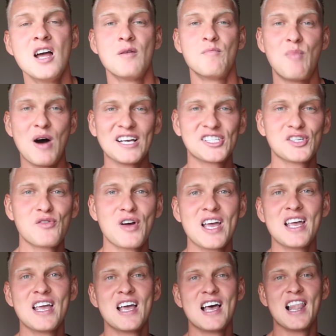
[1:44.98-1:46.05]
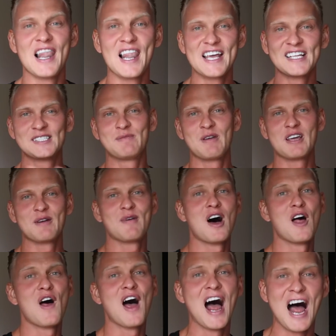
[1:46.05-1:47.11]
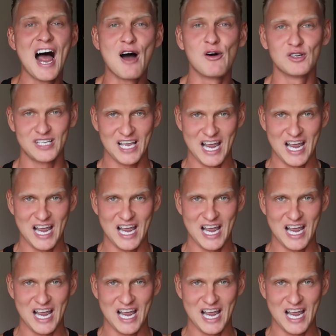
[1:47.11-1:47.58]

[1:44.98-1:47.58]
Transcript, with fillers: By the way, let's speak about how it